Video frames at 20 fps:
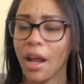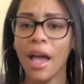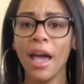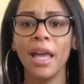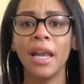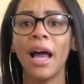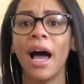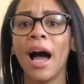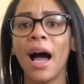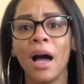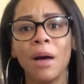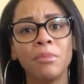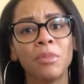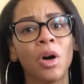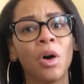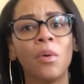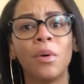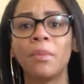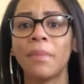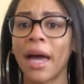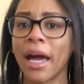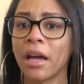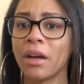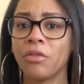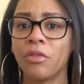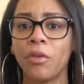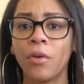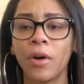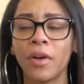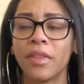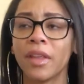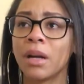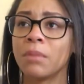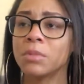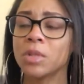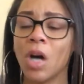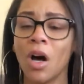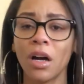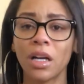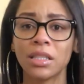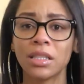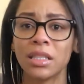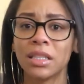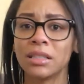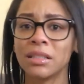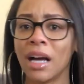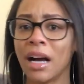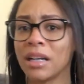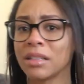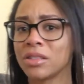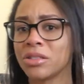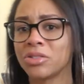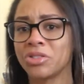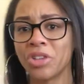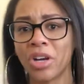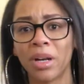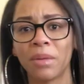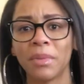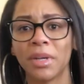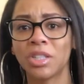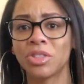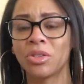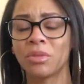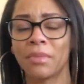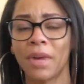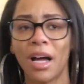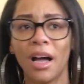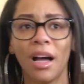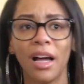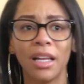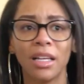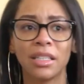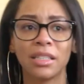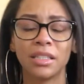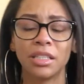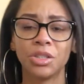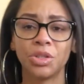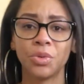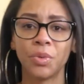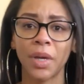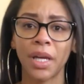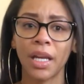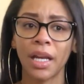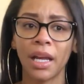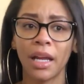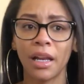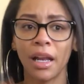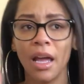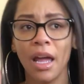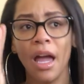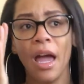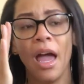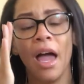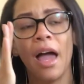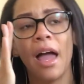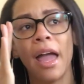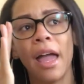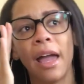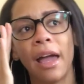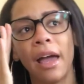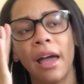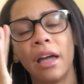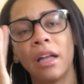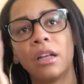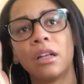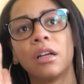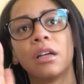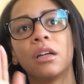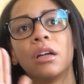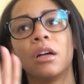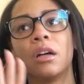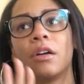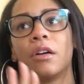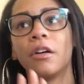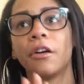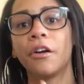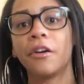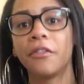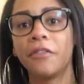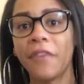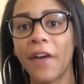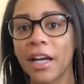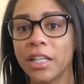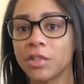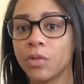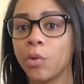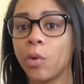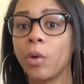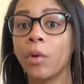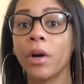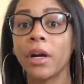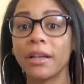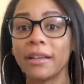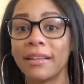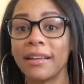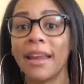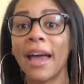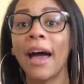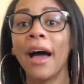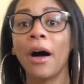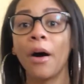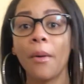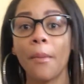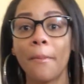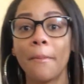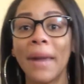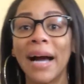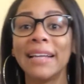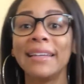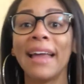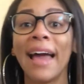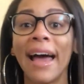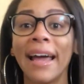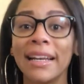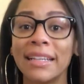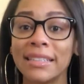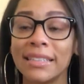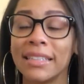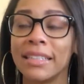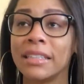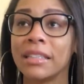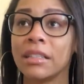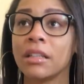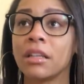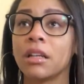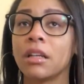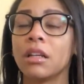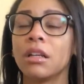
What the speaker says: And I'm going back and forth, and I'm talking to the doctor, trying to make sure my aunt is situated. And fast forward, now my dad is in